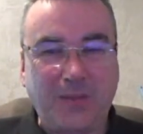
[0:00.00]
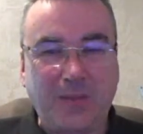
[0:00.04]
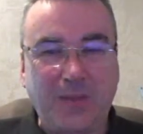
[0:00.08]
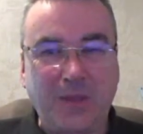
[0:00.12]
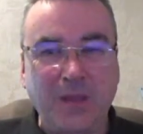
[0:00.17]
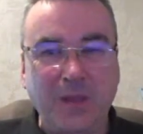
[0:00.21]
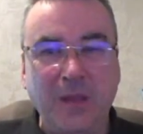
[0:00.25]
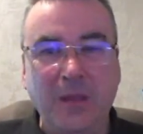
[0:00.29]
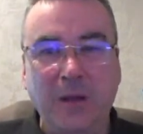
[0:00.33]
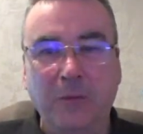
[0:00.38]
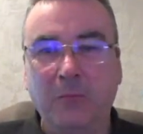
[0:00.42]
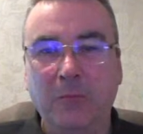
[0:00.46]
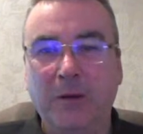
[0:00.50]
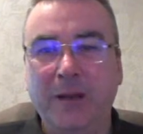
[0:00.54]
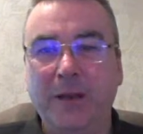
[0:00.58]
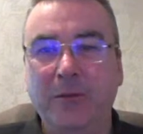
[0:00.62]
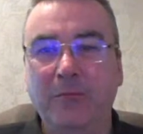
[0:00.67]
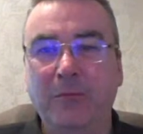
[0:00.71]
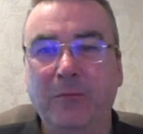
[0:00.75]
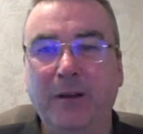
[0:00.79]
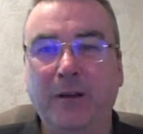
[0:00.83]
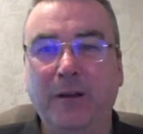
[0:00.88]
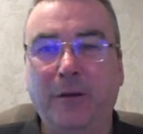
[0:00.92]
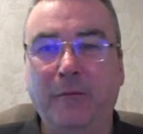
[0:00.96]
And when it
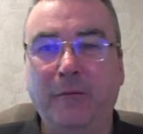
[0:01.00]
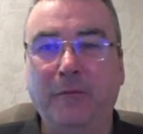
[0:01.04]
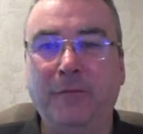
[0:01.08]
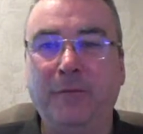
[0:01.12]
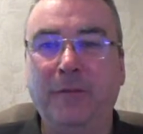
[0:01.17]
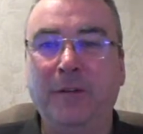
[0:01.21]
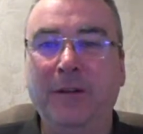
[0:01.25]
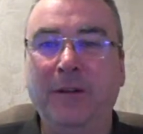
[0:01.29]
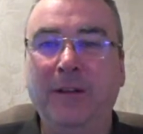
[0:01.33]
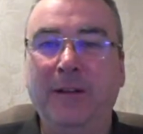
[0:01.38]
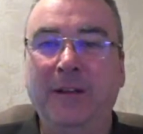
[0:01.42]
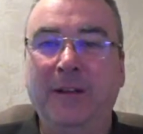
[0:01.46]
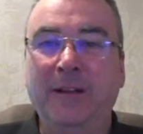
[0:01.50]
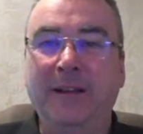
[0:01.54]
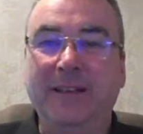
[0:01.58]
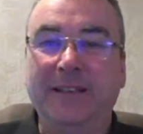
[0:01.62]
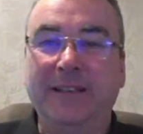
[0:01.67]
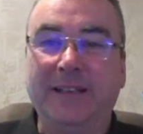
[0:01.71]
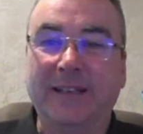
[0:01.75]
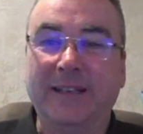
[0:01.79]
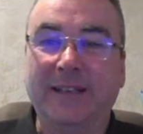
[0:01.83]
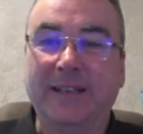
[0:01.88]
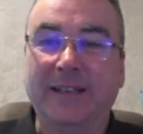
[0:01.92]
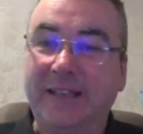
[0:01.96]
went off,
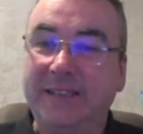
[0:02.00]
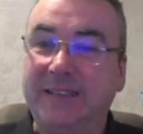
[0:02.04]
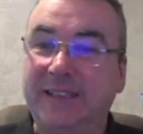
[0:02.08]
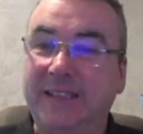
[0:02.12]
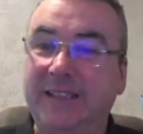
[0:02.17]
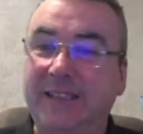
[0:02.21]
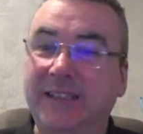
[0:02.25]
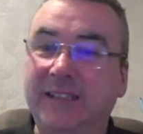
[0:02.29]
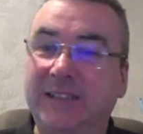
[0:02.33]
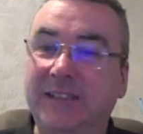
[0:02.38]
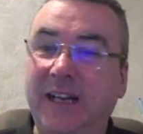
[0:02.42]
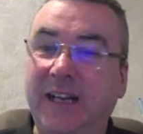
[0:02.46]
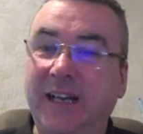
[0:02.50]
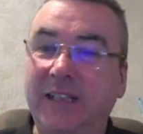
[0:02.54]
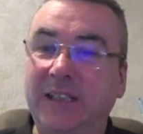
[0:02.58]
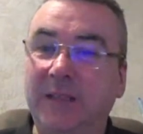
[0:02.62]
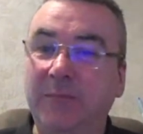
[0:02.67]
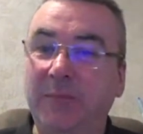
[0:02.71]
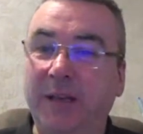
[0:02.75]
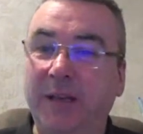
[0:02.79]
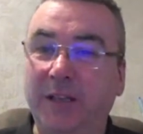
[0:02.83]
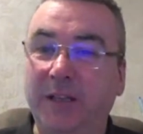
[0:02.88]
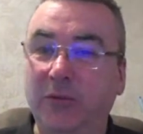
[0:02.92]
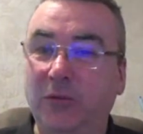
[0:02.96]
the guys either side of
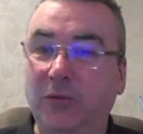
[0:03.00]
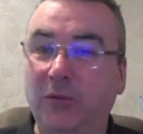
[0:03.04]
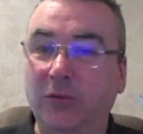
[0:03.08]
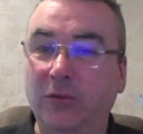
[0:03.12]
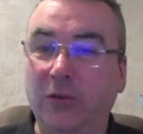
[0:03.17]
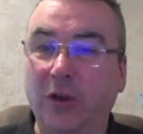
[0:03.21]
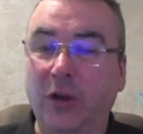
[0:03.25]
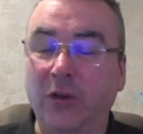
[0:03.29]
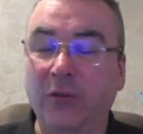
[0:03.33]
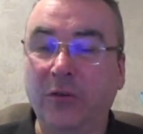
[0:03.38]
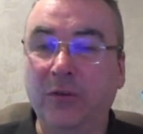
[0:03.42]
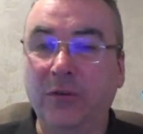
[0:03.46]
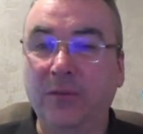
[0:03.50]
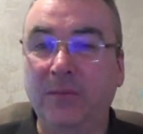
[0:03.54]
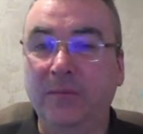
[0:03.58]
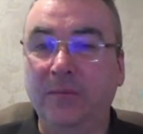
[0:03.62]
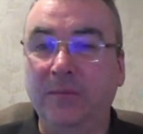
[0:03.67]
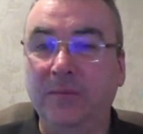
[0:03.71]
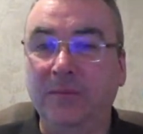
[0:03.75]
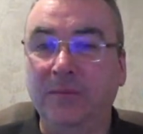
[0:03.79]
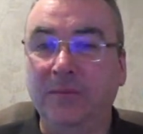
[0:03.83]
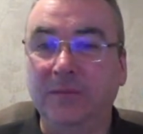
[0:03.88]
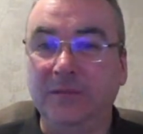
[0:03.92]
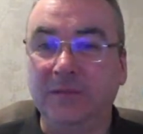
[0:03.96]
me had all gone,
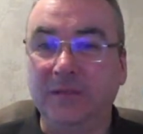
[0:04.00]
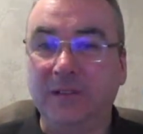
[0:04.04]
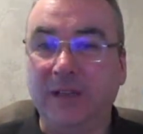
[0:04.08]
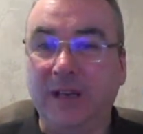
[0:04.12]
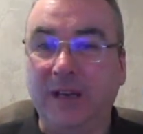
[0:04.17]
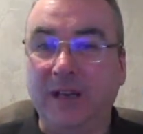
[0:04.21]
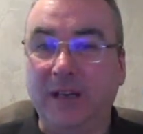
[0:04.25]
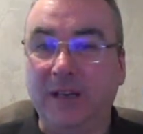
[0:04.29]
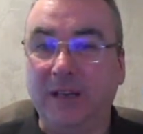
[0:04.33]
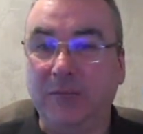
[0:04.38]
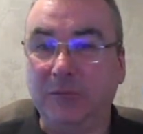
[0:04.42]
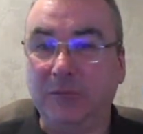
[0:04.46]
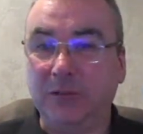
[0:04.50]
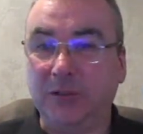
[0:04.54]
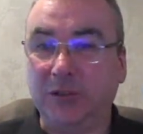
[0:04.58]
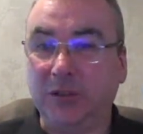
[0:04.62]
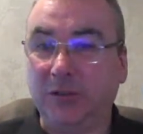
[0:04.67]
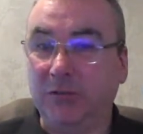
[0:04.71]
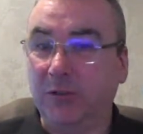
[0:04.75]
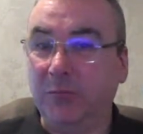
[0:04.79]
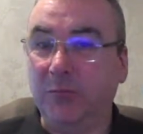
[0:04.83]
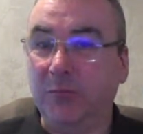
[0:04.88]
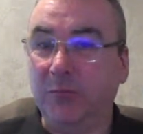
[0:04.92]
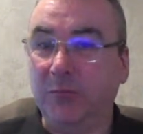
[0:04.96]
and I was the
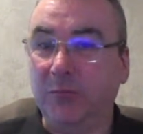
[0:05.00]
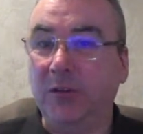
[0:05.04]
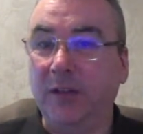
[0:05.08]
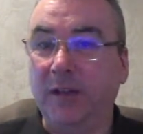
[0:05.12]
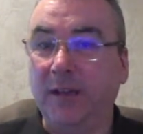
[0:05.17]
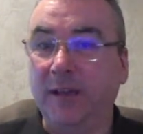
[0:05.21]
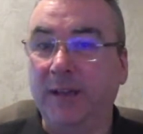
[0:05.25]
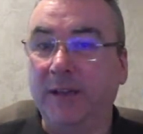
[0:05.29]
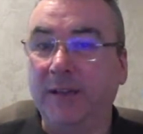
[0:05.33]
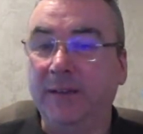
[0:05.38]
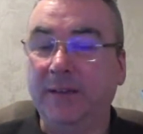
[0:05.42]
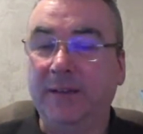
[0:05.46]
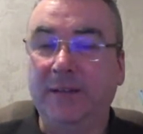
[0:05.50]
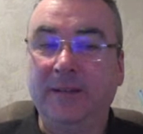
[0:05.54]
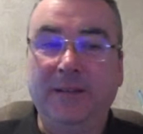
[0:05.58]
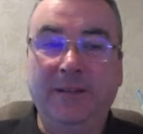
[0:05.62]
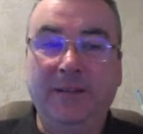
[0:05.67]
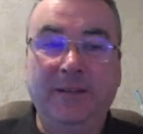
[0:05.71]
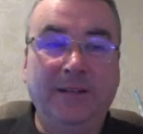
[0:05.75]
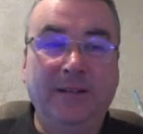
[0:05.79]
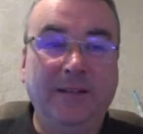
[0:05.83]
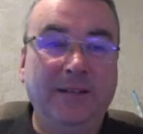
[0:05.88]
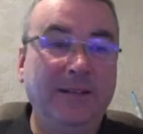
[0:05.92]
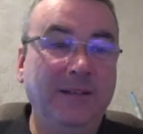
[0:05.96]
only one there.
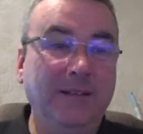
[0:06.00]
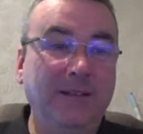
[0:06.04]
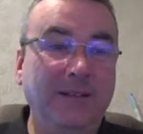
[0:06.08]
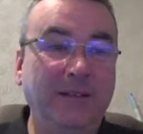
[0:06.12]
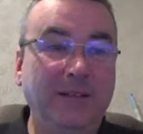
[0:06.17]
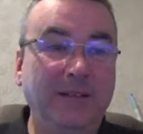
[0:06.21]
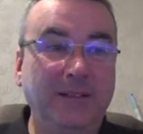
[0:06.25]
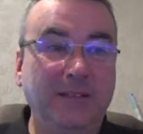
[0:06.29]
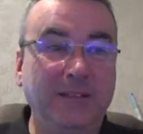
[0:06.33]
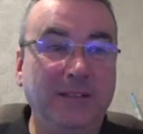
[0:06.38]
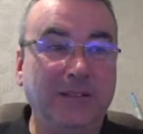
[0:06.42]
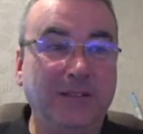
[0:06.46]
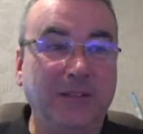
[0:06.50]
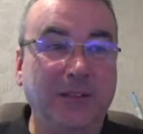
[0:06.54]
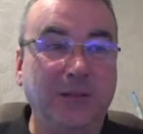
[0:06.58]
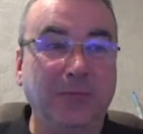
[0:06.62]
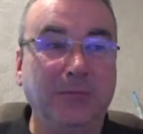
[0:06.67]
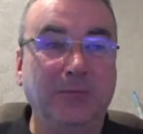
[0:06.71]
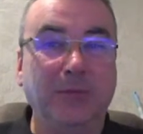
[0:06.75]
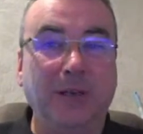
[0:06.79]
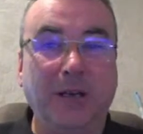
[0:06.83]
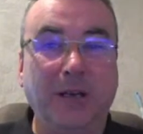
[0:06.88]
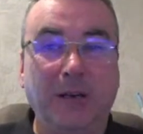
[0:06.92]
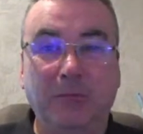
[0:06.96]
So
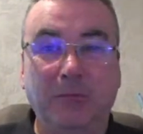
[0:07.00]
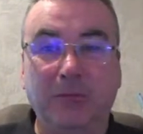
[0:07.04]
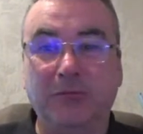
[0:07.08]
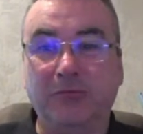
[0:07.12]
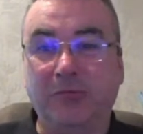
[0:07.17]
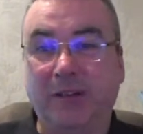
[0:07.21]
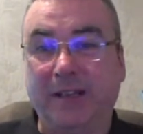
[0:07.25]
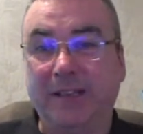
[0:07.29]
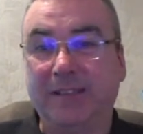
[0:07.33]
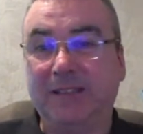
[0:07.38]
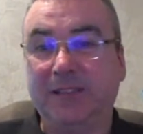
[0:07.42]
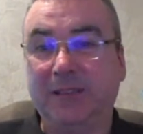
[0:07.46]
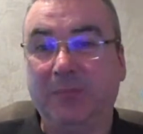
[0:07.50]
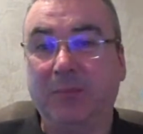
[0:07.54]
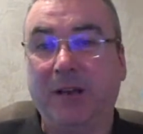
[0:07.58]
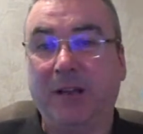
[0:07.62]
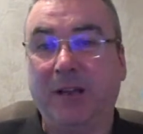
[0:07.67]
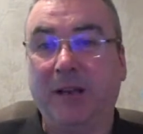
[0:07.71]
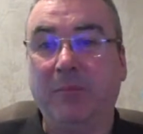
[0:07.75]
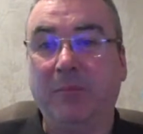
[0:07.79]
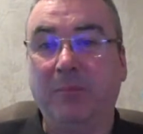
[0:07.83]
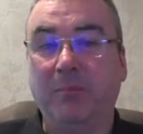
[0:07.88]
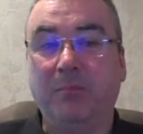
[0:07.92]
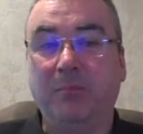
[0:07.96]
I was right about
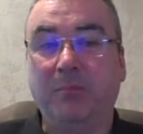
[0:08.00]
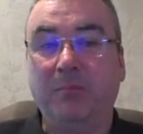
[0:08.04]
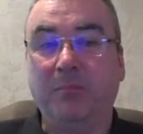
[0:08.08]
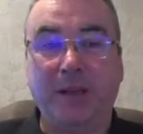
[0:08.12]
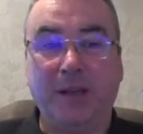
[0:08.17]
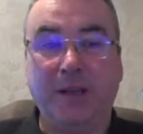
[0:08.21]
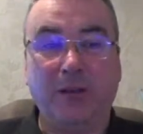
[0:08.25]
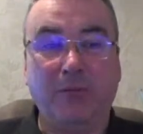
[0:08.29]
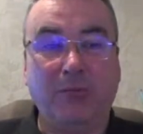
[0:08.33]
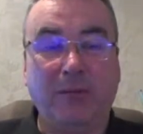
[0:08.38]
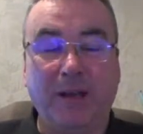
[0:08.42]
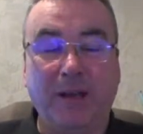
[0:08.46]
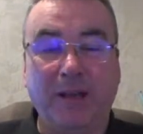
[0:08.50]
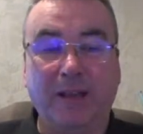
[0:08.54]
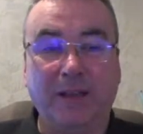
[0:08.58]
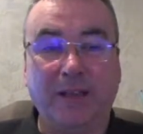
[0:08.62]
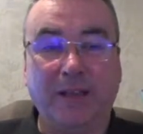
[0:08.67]
it being quiet.